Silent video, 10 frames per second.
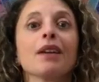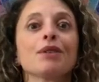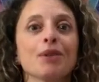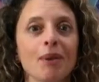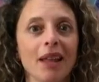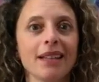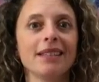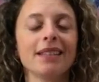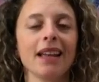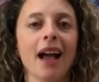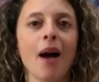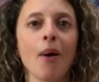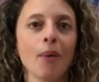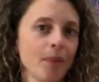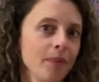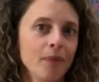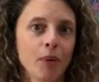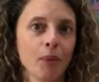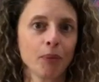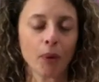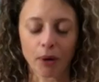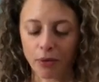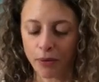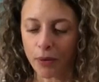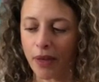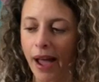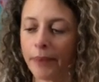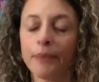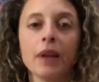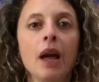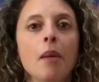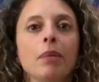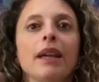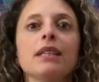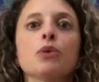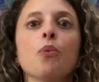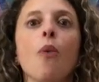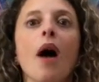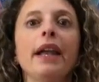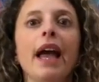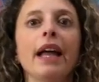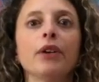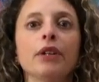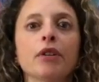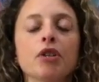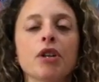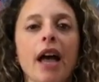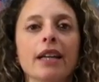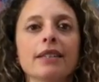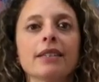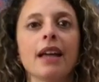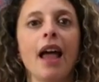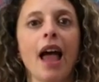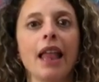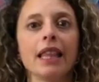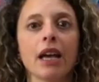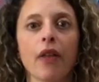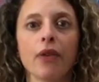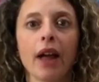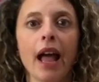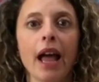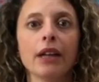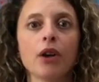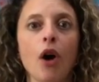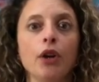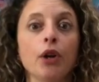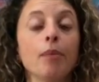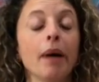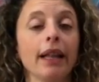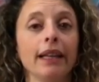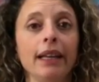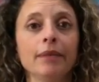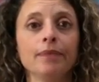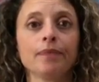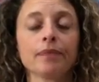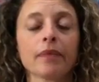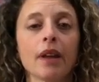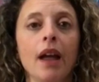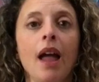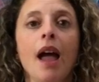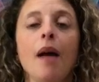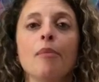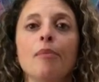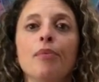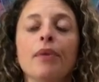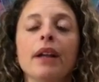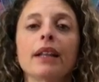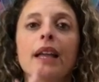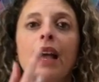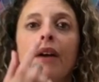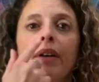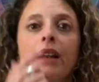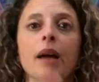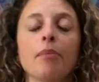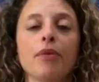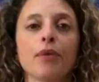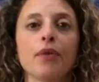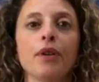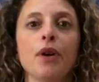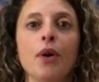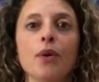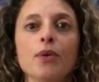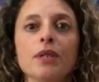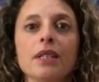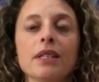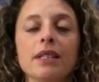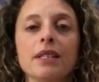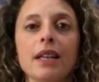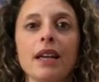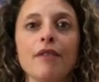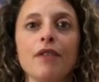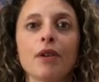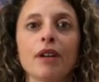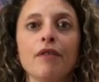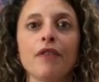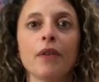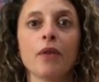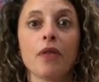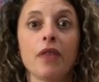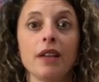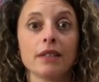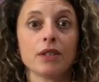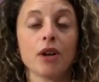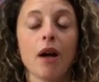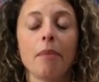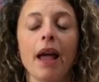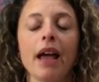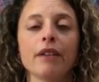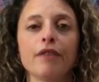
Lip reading: So let's see how we would work through that. Place one hand on your chest and the other hand on your belly. Bring the air in up through the nose and see if you can fill this top hand